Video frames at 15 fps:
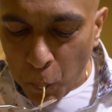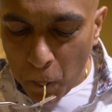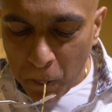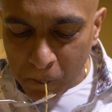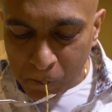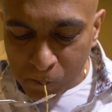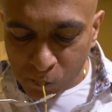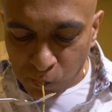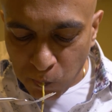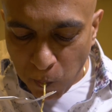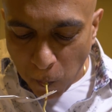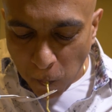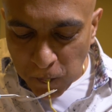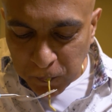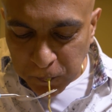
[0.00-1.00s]
mm.
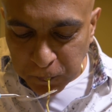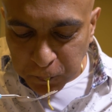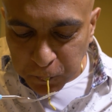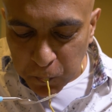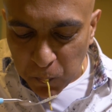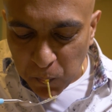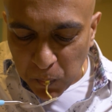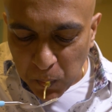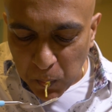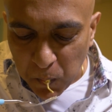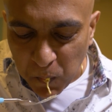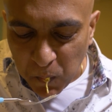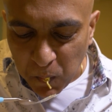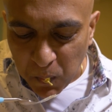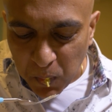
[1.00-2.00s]
well there's plenty of
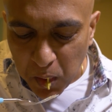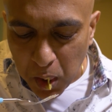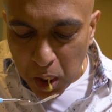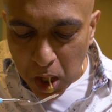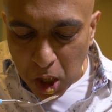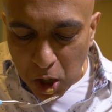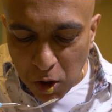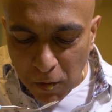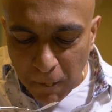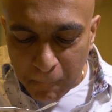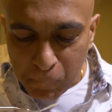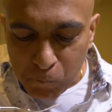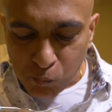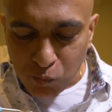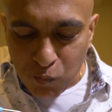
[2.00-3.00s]
coconut milk in that
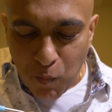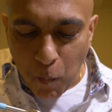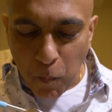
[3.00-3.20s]
curry